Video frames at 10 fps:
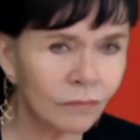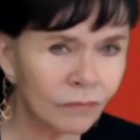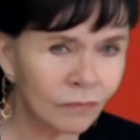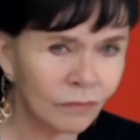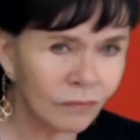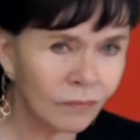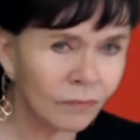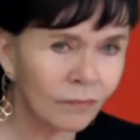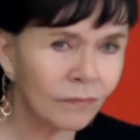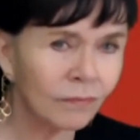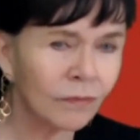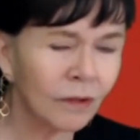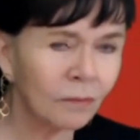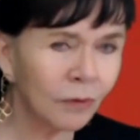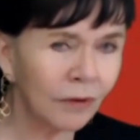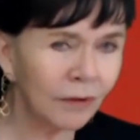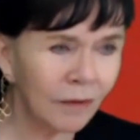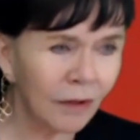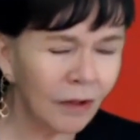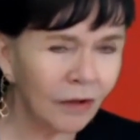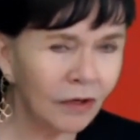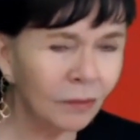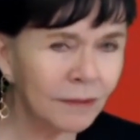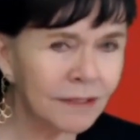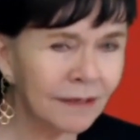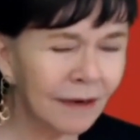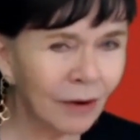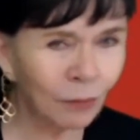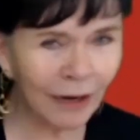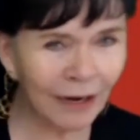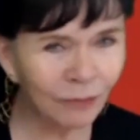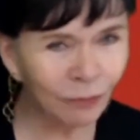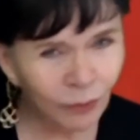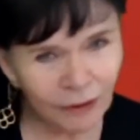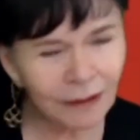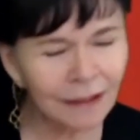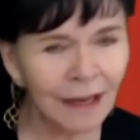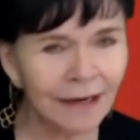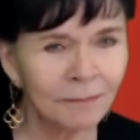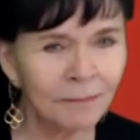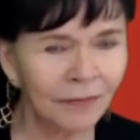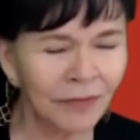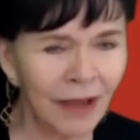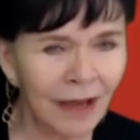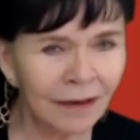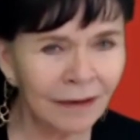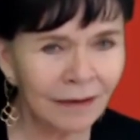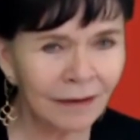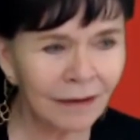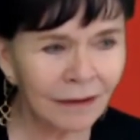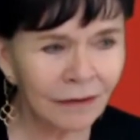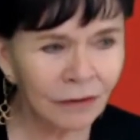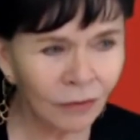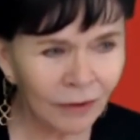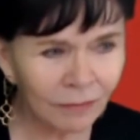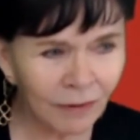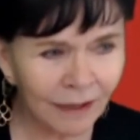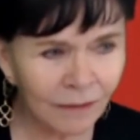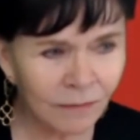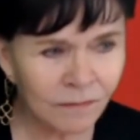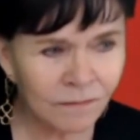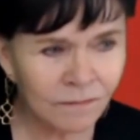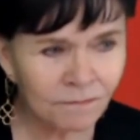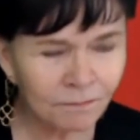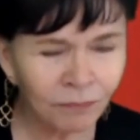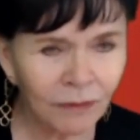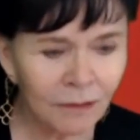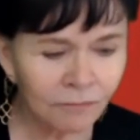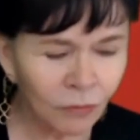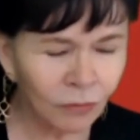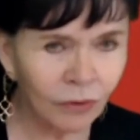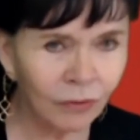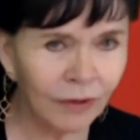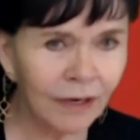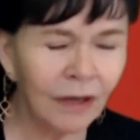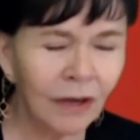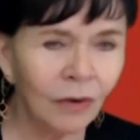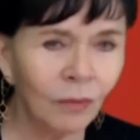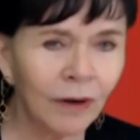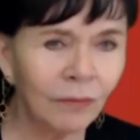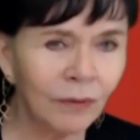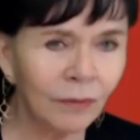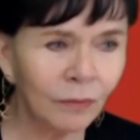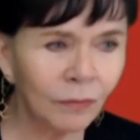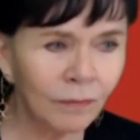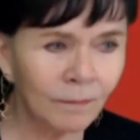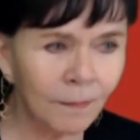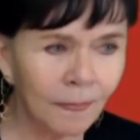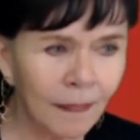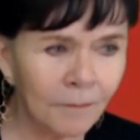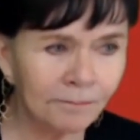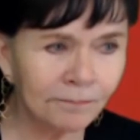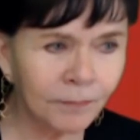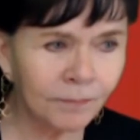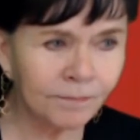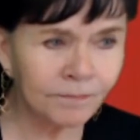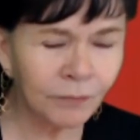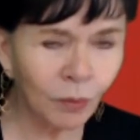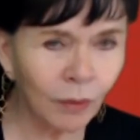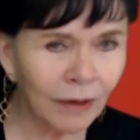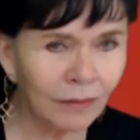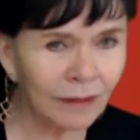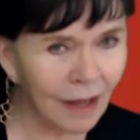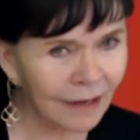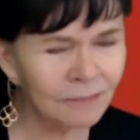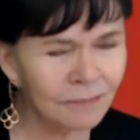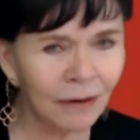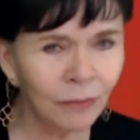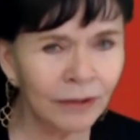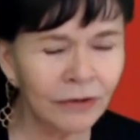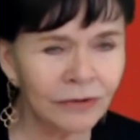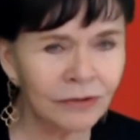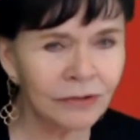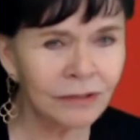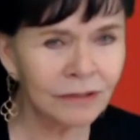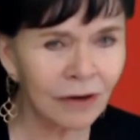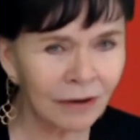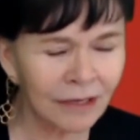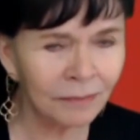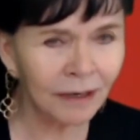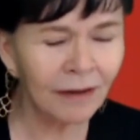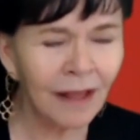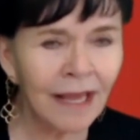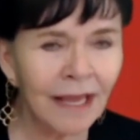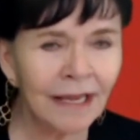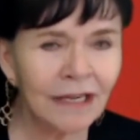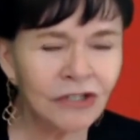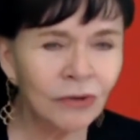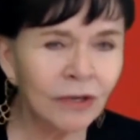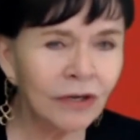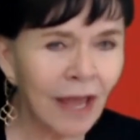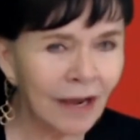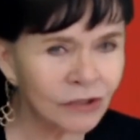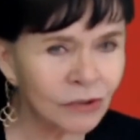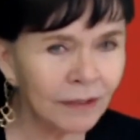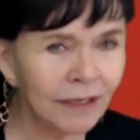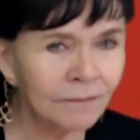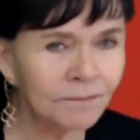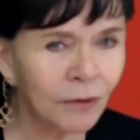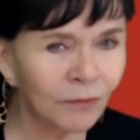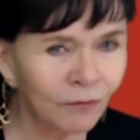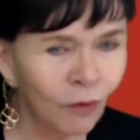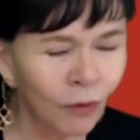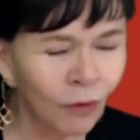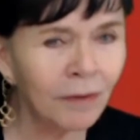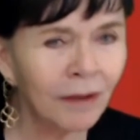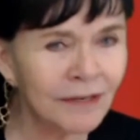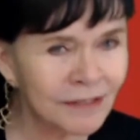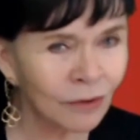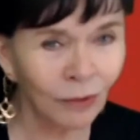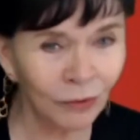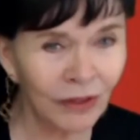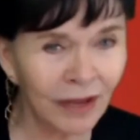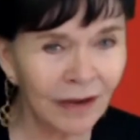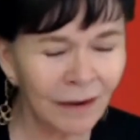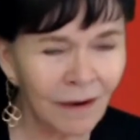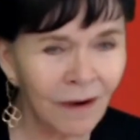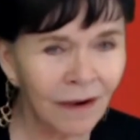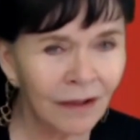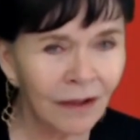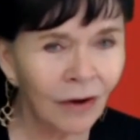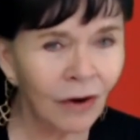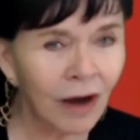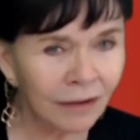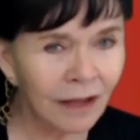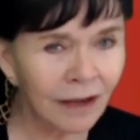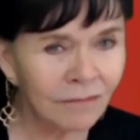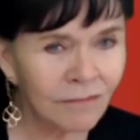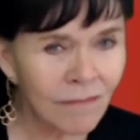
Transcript: hmm. that's Boy, interesting. You know what? Now, what I really like about that, Lori, right? Mm-hmm. Lori. What Lori, I, Lori with an L O R I. What I like about what you're talking about is you can actually perform this whole thing online.